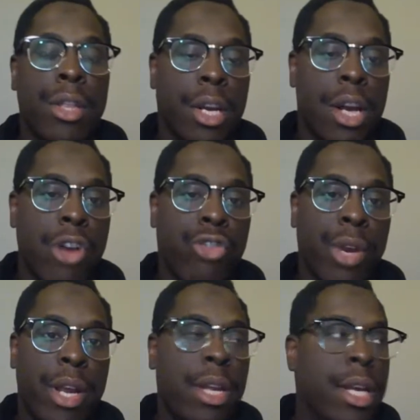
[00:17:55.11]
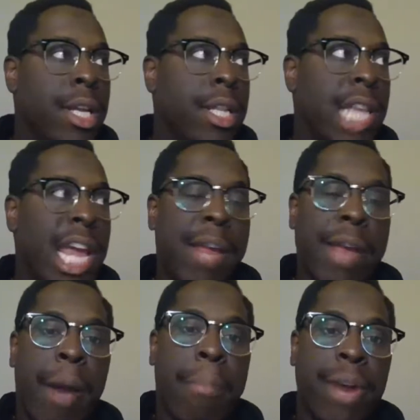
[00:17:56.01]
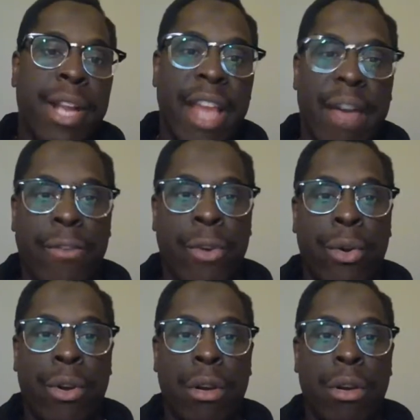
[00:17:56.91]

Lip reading: country, they help bring that food.